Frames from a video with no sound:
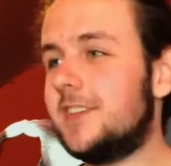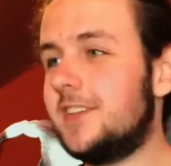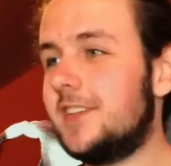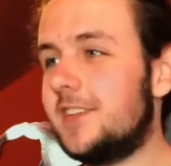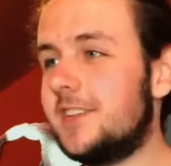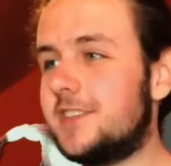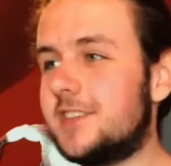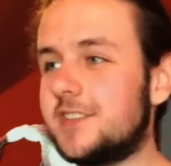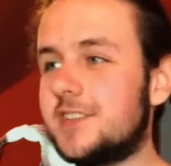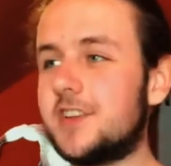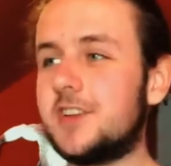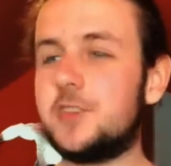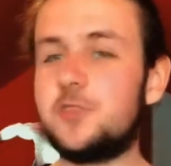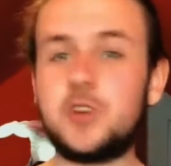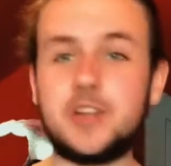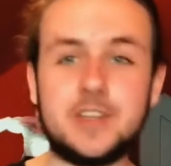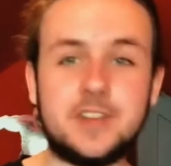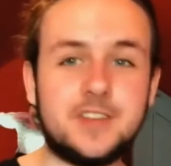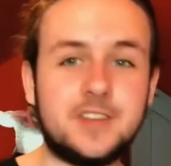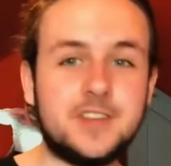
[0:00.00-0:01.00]
It's just like,
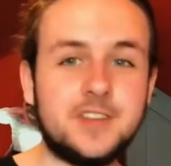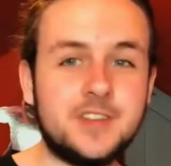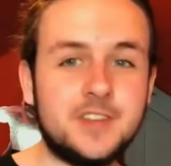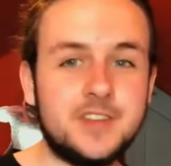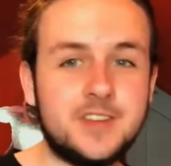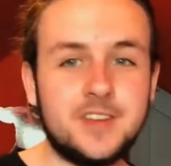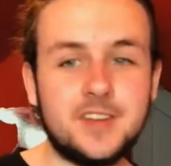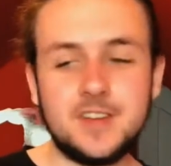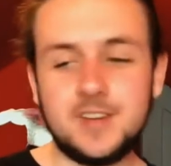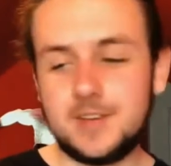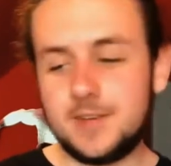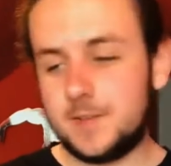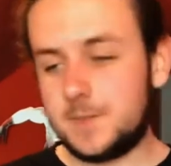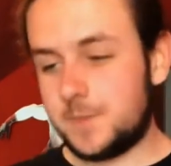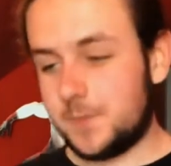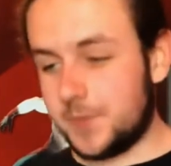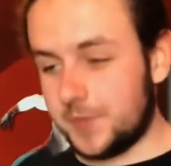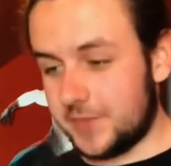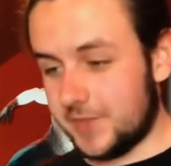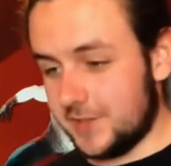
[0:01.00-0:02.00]
right,
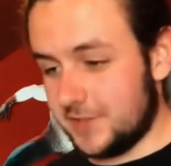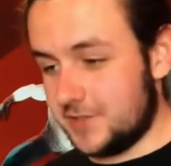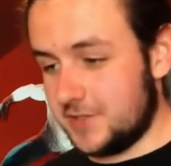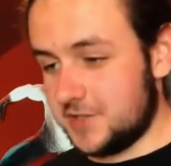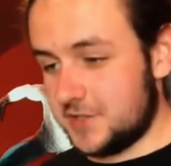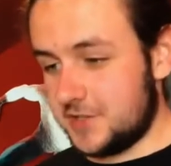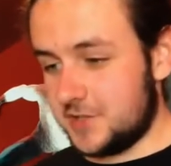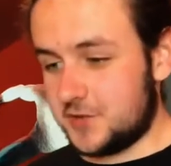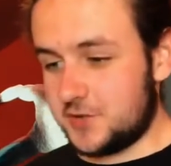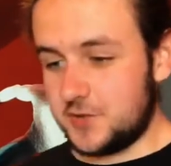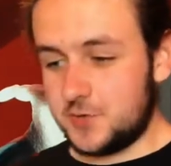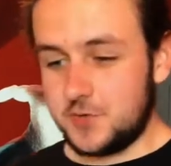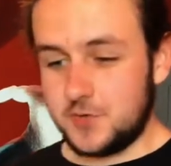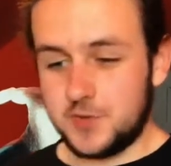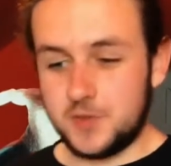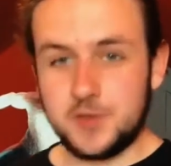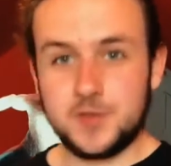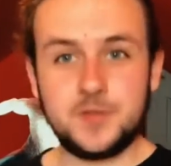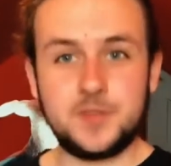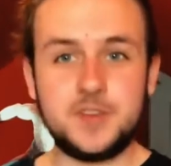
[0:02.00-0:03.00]
this is the truth,
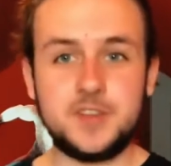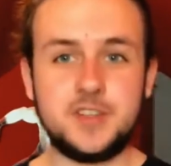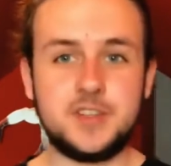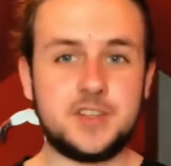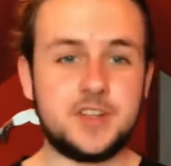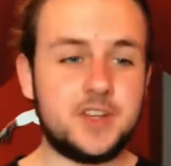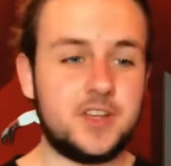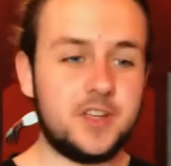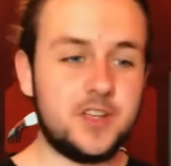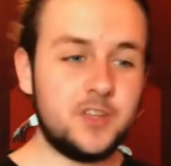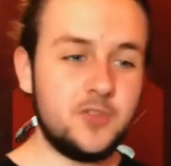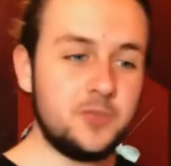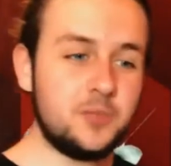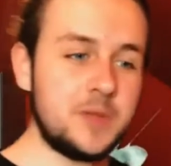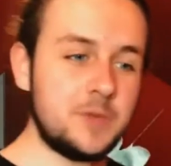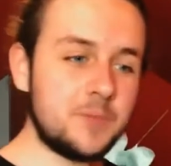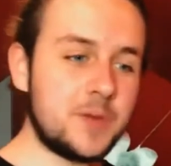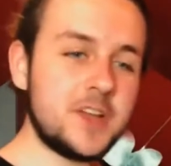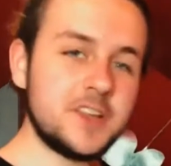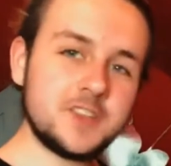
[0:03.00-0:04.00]
They're just like, you've
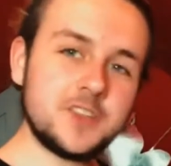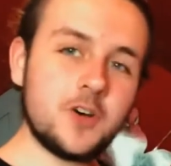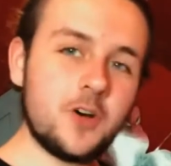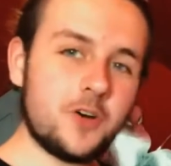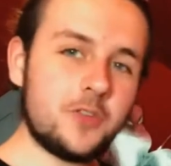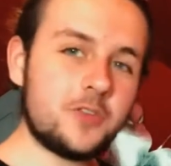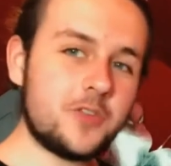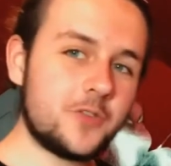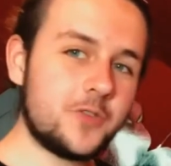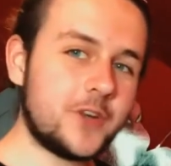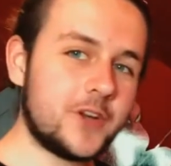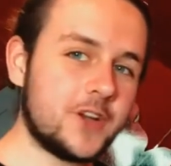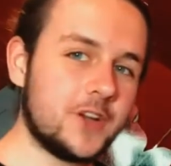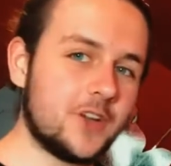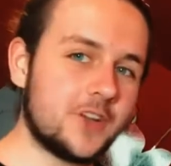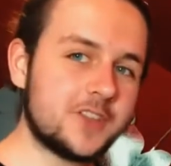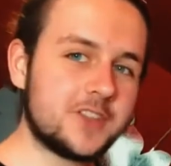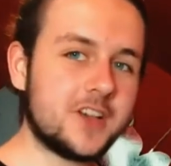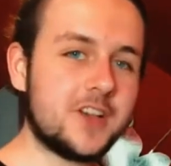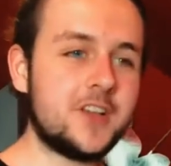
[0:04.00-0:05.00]
been pissed off for a very
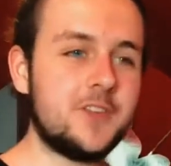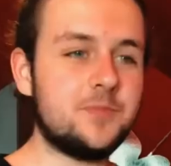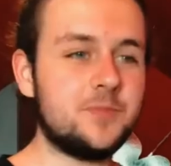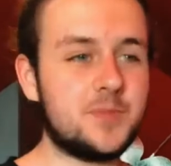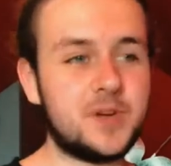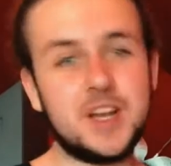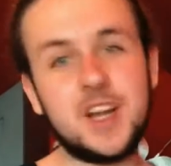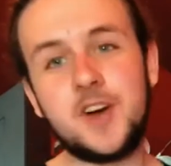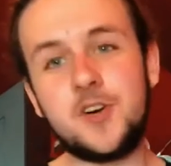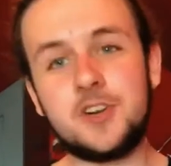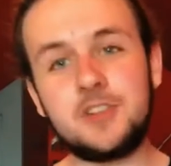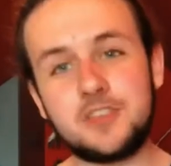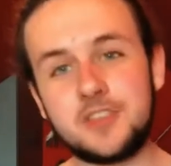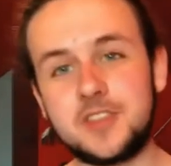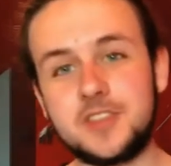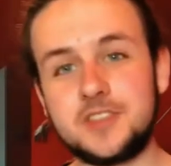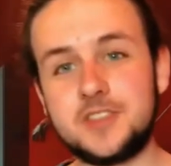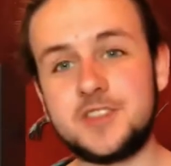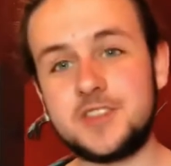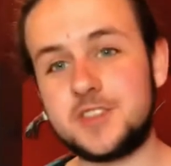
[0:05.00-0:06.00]
long time, but now
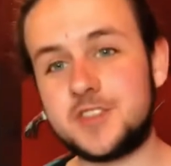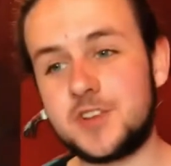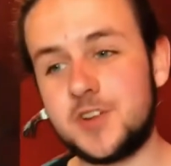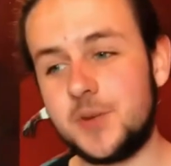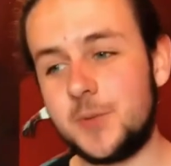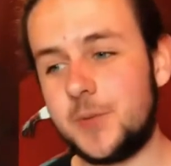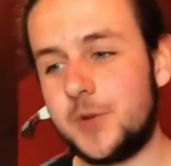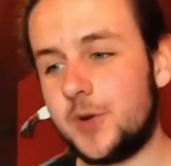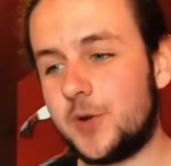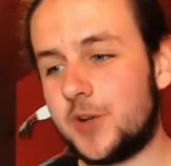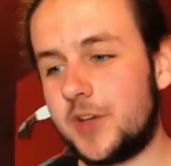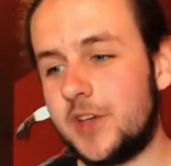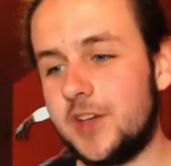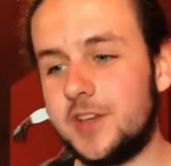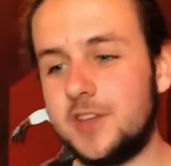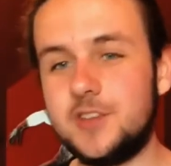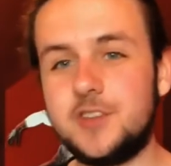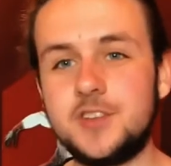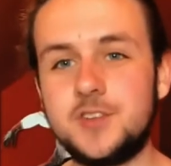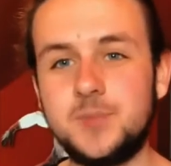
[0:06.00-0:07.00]
everything's just going to be
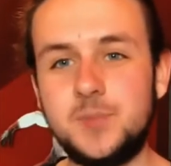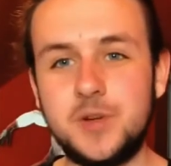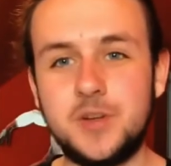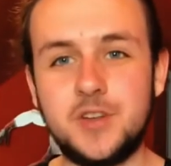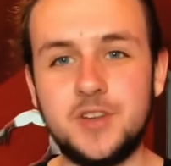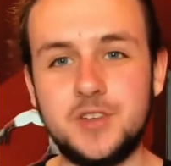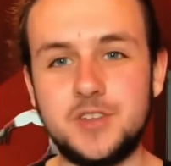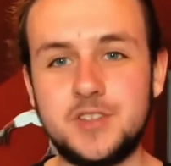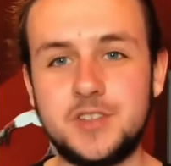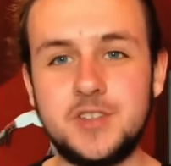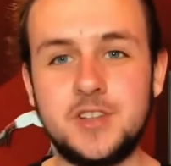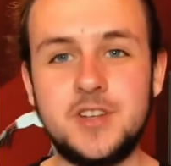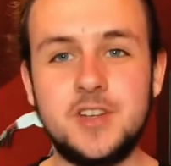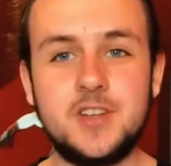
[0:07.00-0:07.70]
okay just because